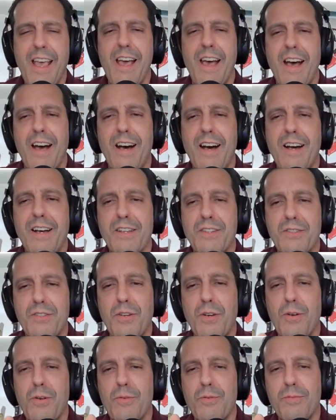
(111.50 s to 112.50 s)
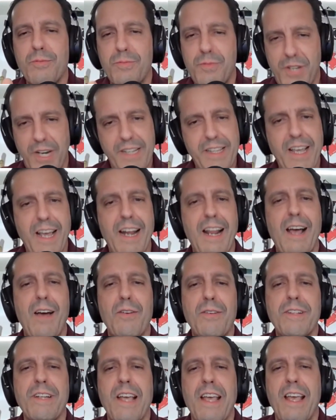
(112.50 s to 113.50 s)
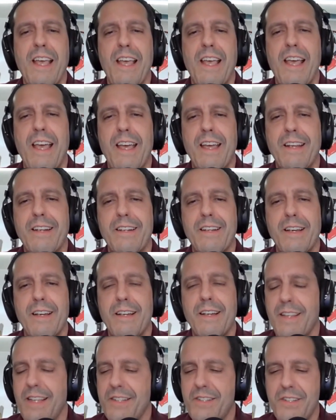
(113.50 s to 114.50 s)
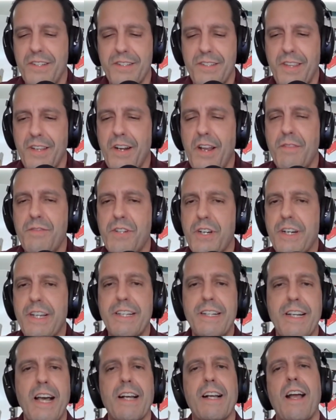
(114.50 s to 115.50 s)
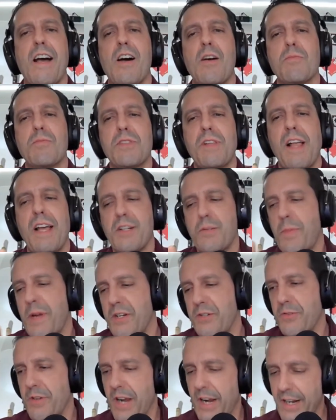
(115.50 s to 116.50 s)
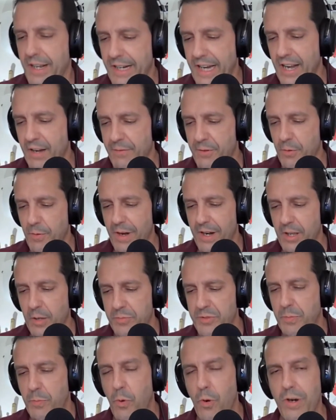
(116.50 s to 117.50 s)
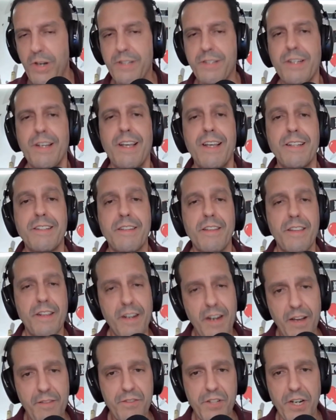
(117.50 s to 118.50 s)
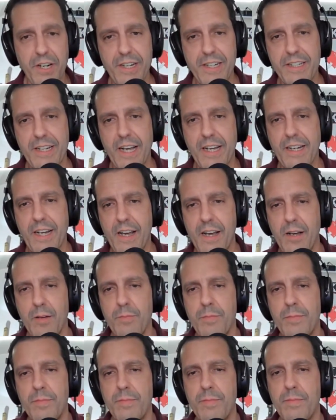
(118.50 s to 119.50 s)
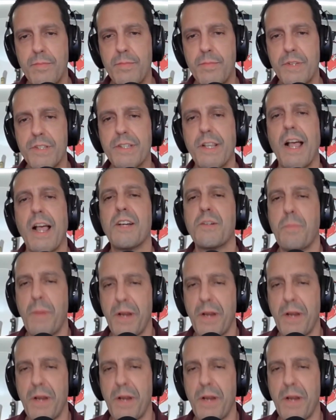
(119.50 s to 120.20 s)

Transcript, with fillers: Uh, so check that out. And uh, that's just theknifejunkie.com slash Patreon. Again, if you want to help support us, it's theknifejunkie.com slash